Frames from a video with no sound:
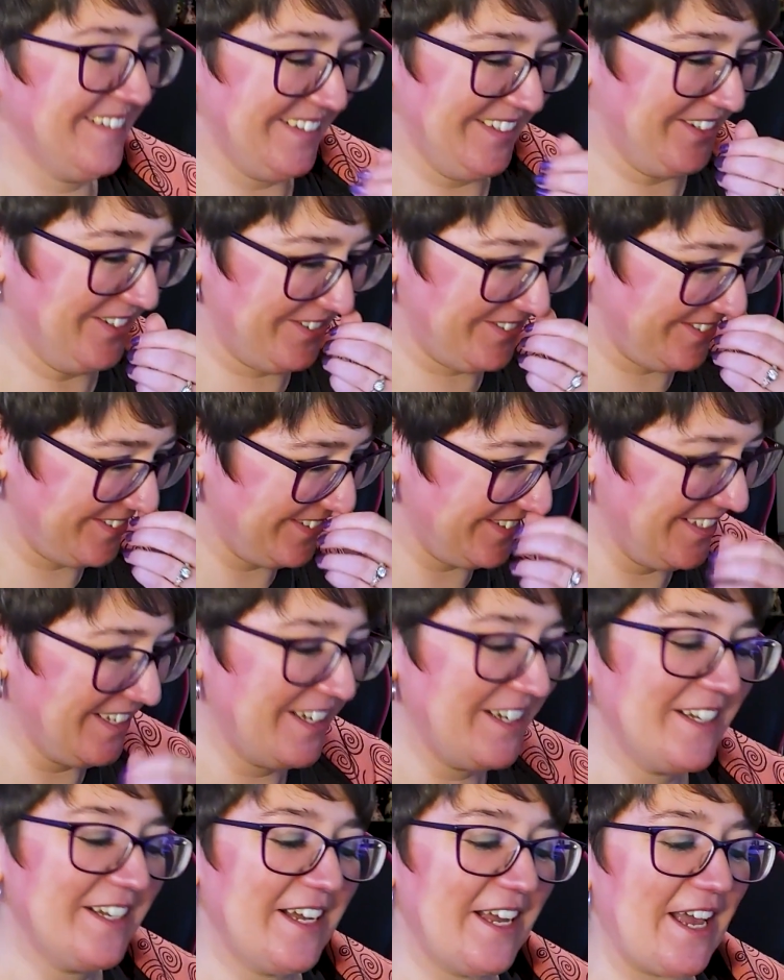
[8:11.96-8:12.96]
No.
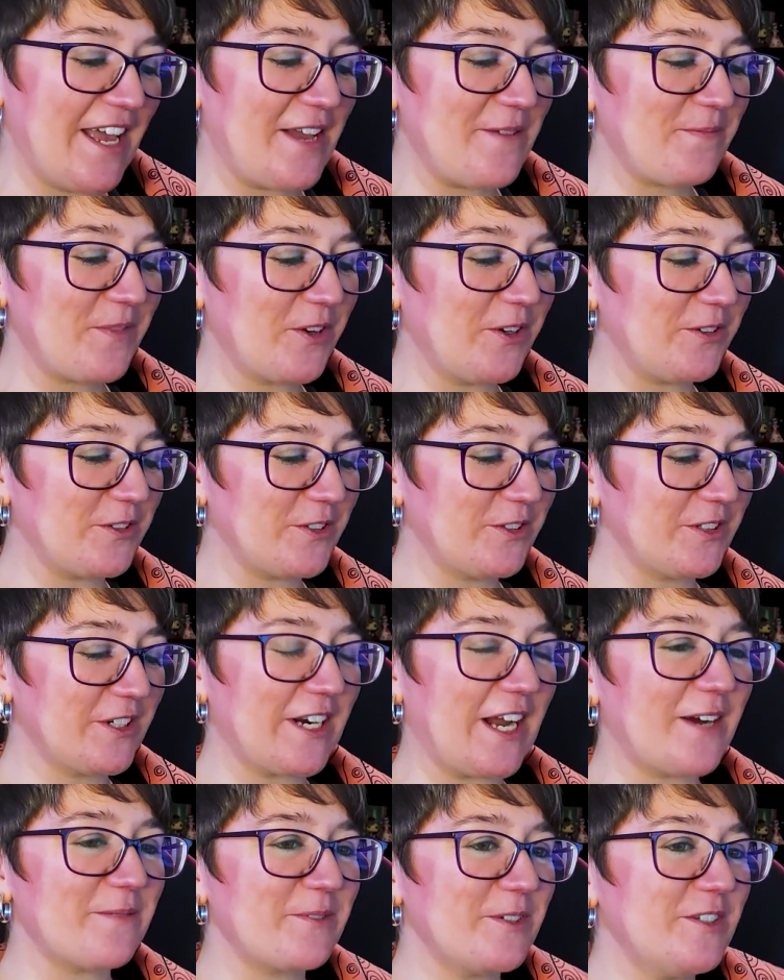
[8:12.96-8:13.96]
Also,
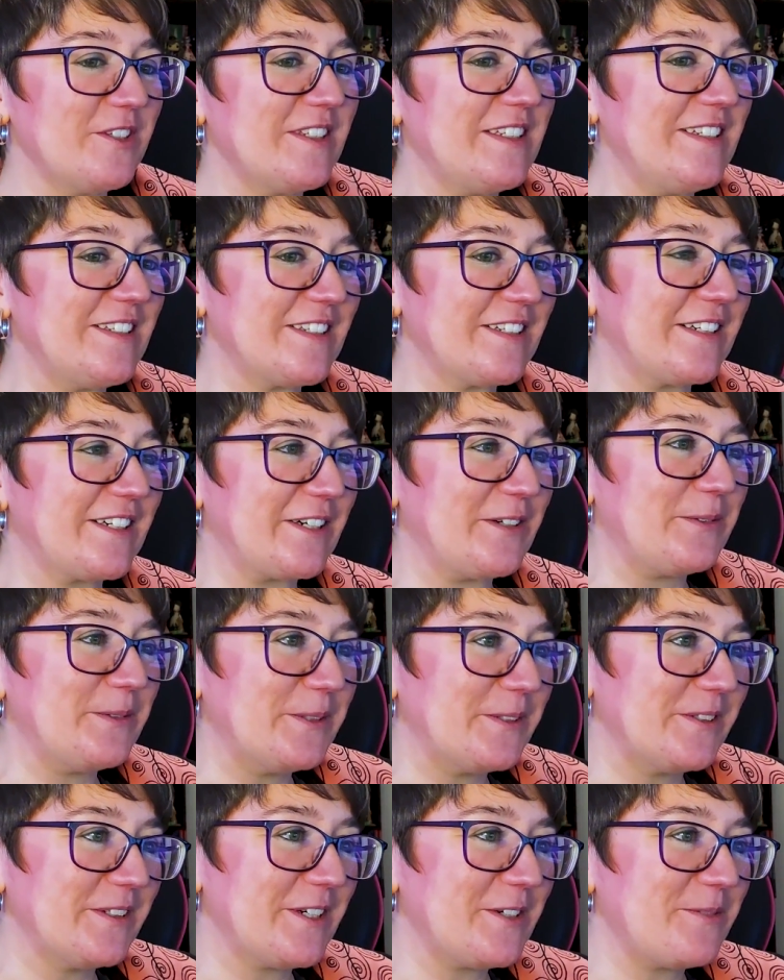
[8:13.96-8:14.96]
crabs use these to
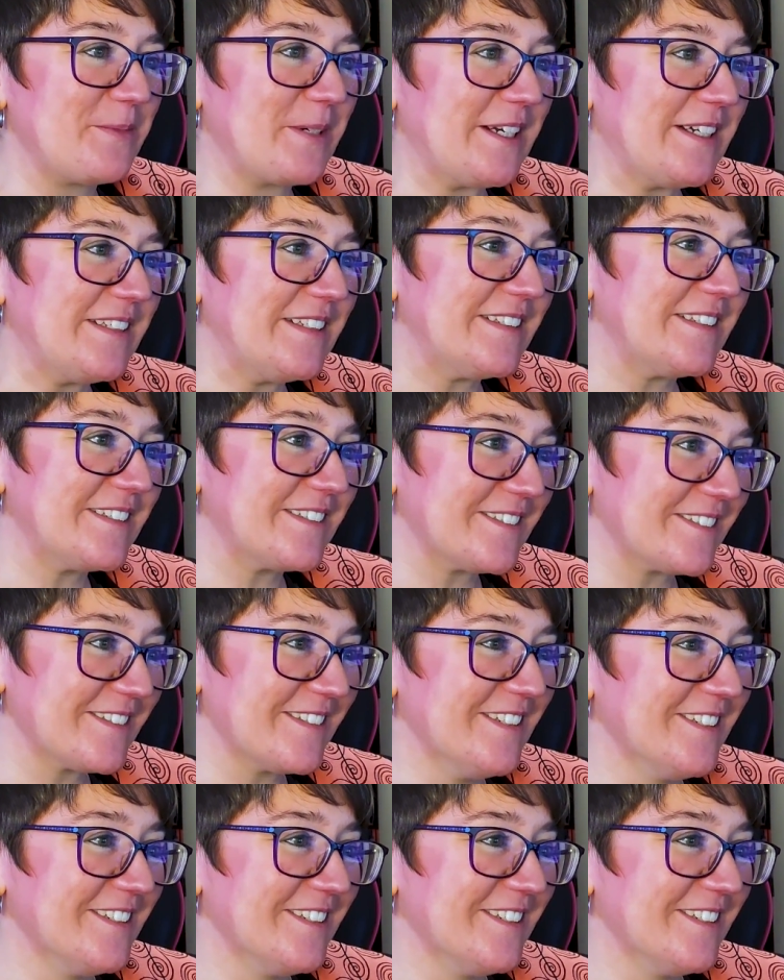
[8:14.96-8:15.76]
growl at predators.